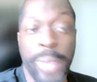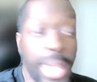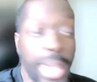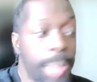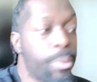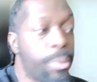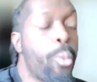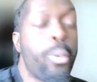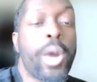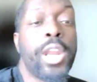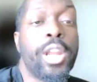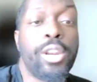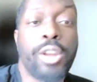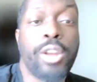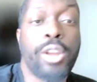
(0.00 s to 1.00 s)
People want
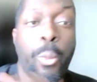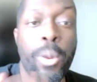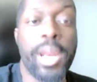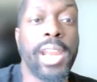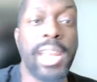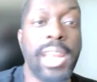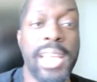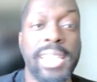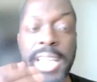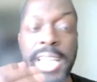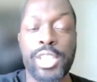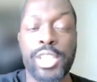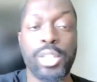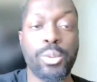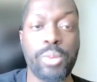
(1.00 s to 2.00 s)
to know what it is
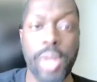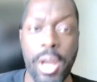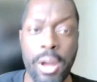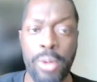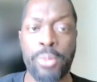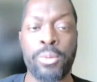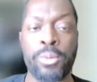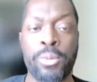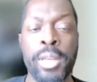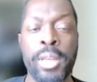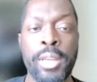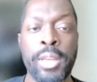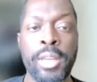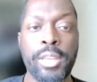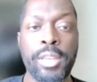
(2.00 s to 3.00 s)
that you know.
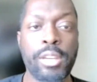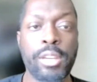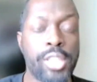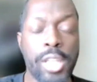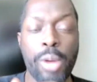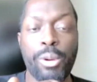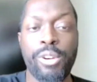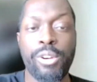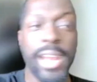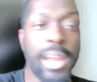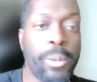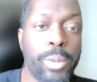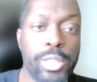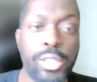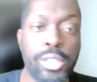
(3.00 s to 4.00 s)
You're so great at
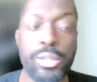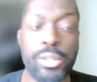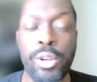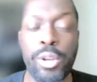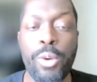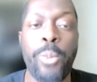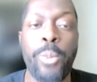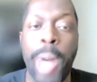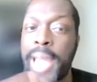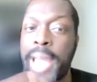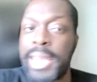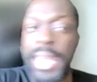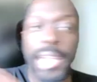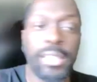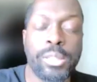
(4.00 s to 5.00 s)
what you do. Why
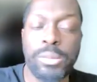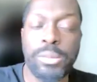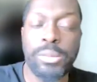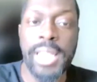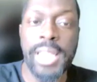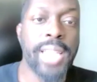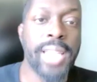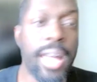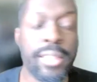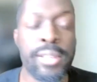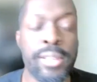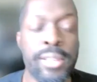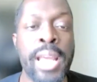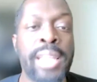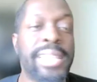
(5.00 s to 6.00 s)
can't you teach
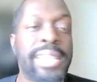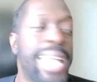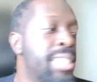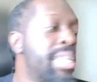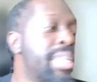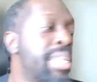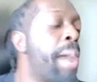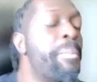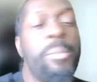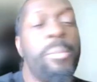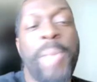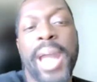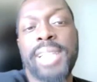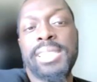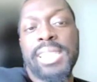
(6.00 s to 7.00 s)
others? That's coming
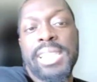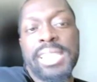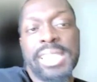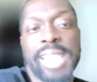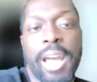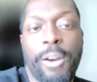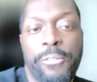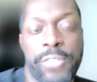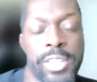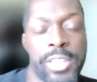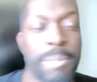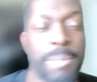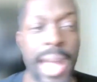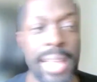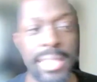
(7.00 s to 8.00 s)
back to the selfish
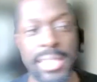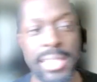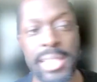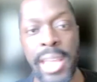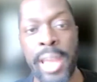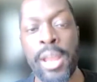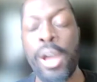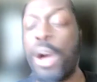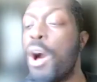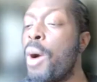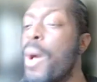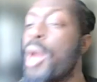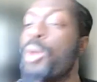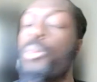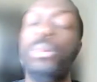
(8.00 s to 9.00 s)
mindset. Oh,
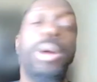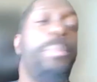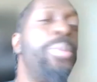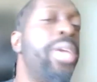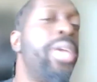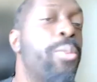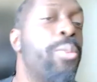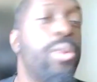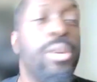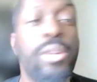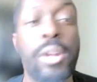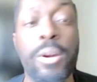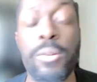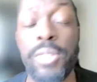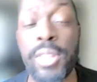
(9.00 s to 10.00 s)
I don't want people to
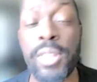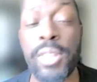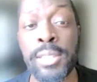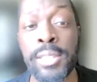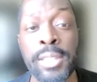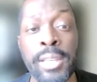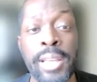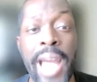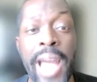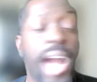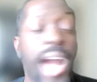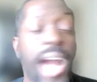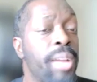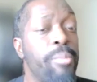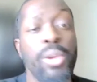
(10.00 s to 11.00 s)
know this. Our
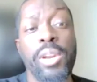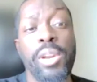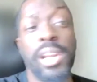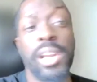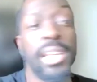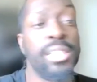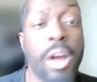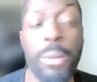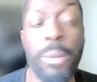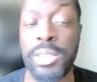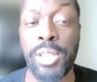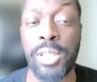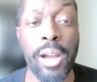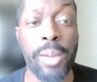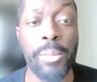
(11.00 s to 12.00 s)
communities always
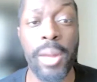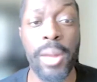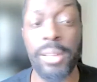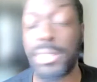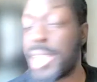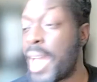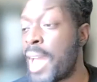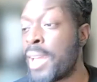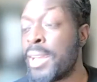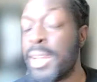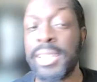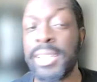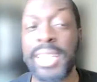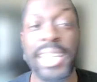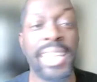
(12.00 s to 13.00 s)
talk about that.
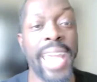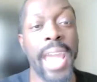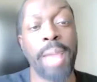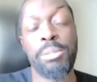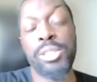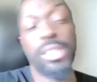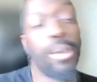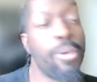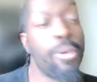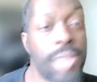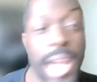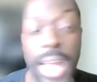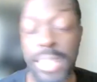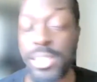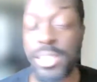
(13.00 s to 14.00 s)
The game sold,
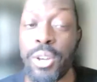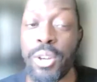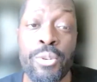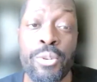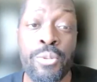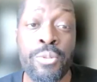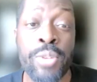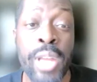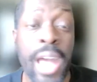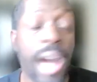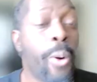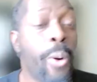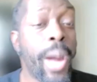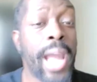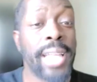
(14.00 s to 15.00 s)
not told.
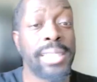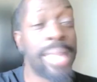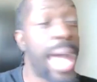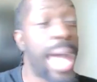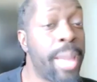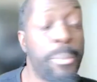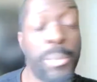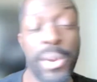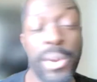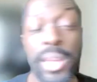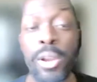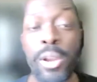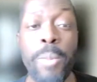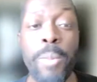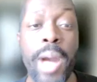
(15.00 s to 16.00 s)
Oh, I ain't putting
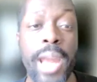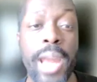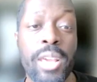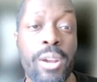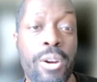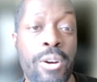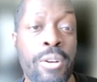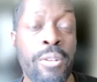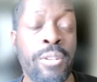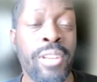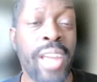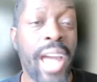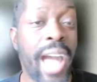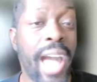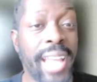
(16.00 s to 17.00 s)
nobody on.
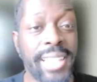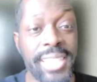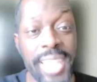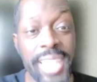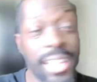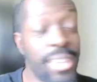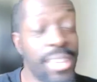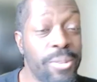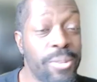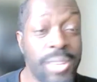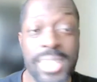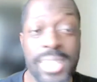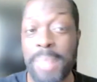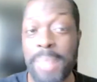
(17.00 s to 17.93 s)
I ain't telling you this.